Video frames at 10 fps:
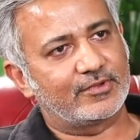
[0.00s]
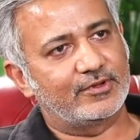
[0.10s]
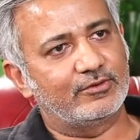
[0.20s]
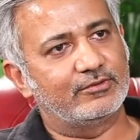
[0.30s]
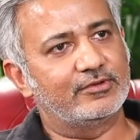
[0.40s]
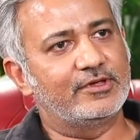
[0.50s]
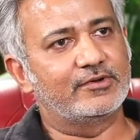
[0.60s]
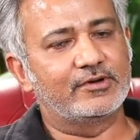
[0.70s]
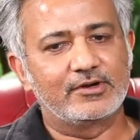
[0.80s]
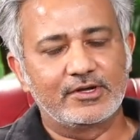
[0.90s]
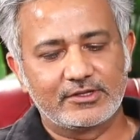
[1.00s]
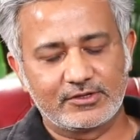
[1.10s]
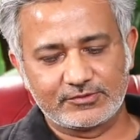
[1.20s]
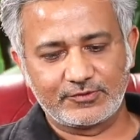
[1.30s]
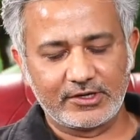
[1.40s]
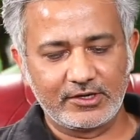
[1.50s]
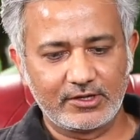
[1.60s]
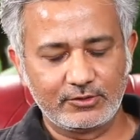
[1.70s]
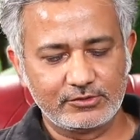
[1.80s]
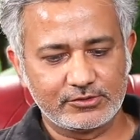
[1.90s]
You know, even there was one
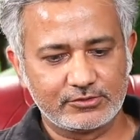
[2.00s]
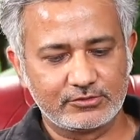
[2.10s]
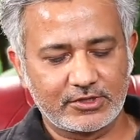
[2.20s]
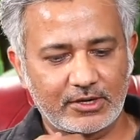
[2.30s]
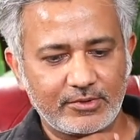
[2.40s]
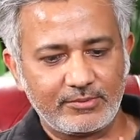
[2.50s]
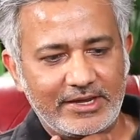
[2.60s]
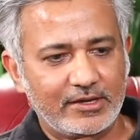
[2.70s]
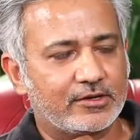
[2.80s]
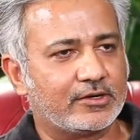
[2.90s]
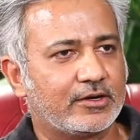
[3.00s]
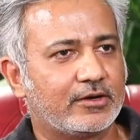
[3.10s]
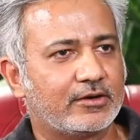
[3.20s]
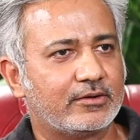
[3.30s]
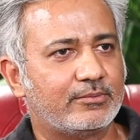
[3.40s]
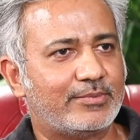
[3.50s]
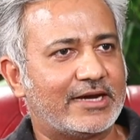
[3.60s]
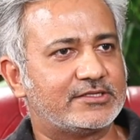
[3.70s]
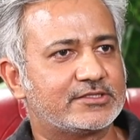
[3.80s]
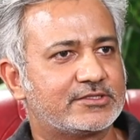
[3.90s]
girl who used to come and make
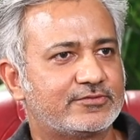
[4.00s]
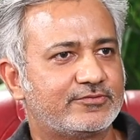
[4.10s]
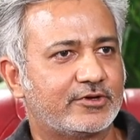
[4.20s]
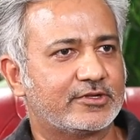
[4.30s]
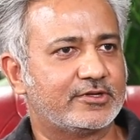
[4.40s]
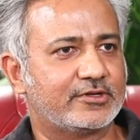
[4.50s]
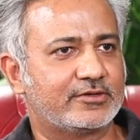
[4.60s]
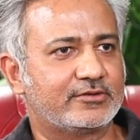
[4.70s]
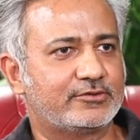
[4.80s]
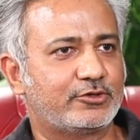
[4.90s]
badges for the